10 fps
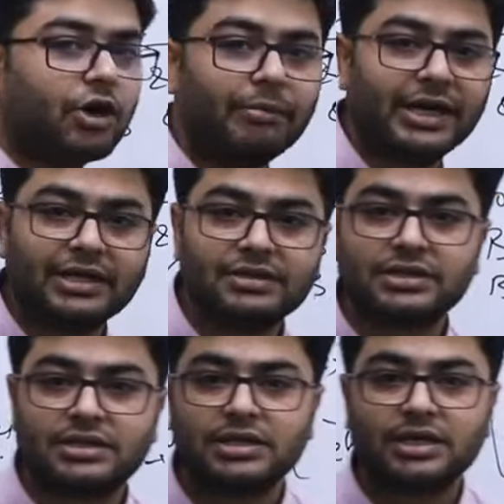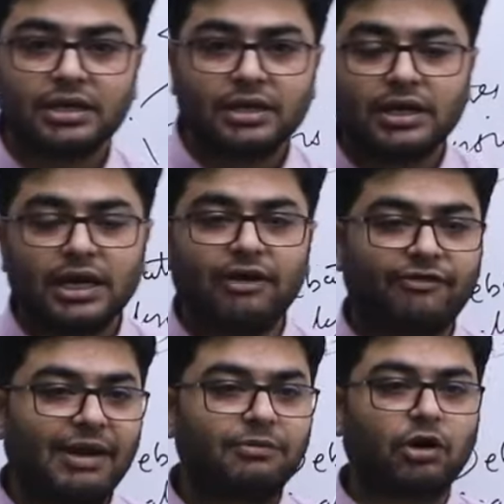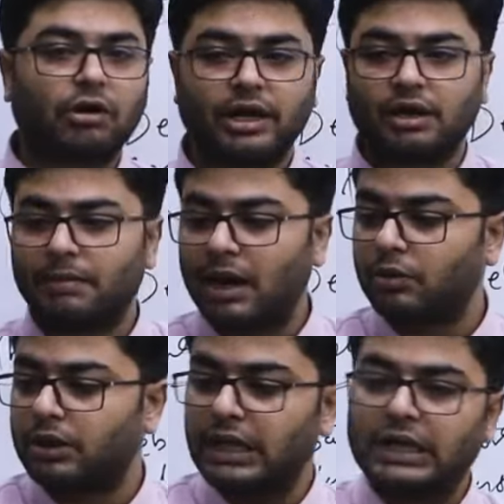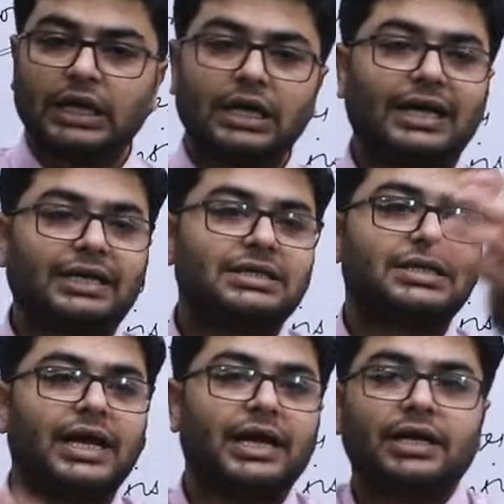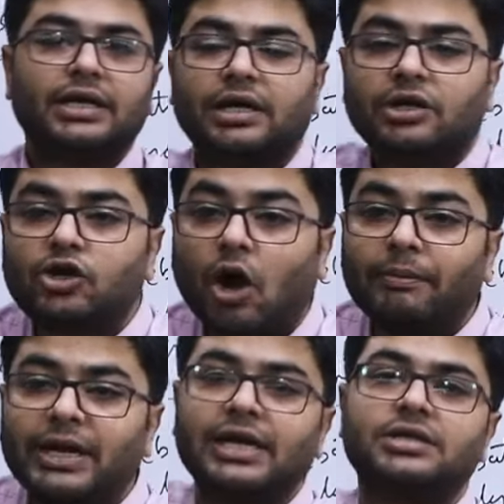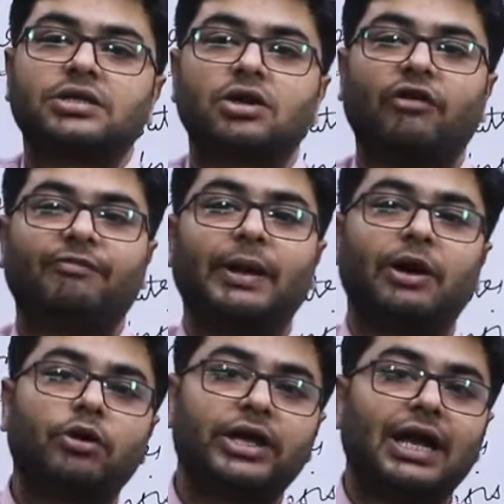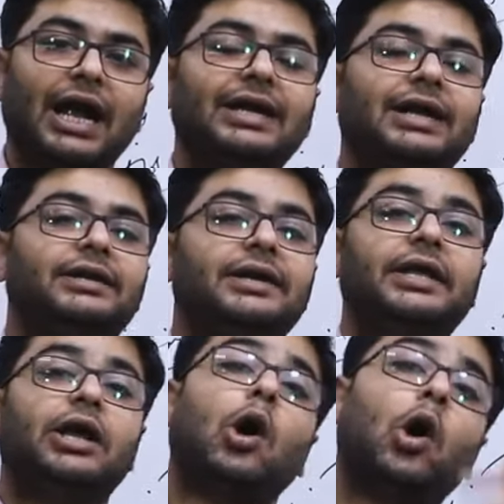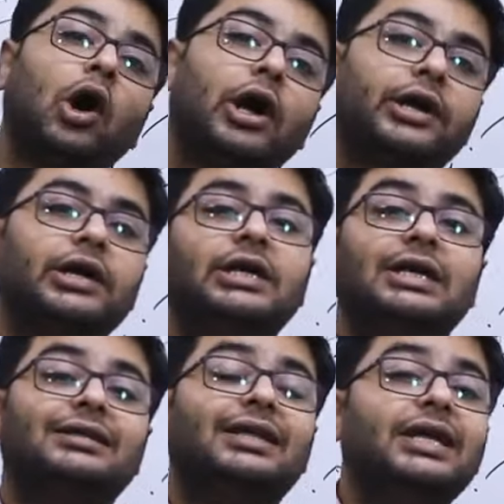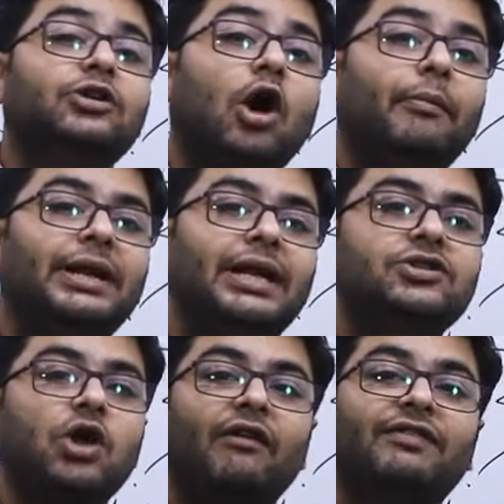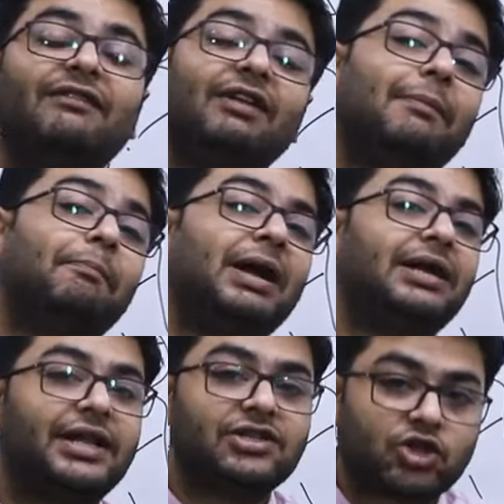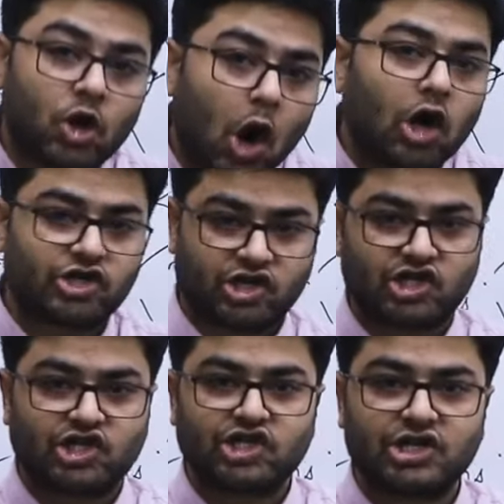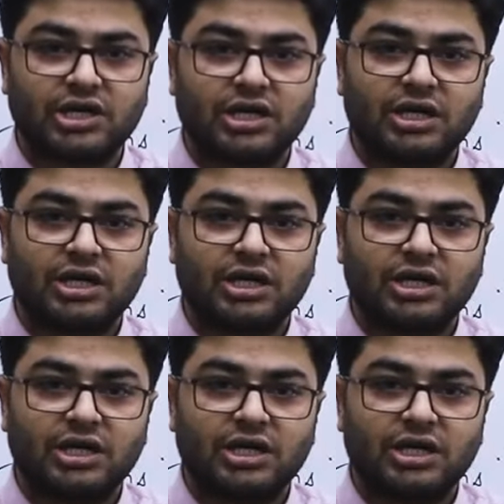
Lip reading: dominance, if I'm talking about, let us say, dominance of parochial identity or the dominance of development discourse,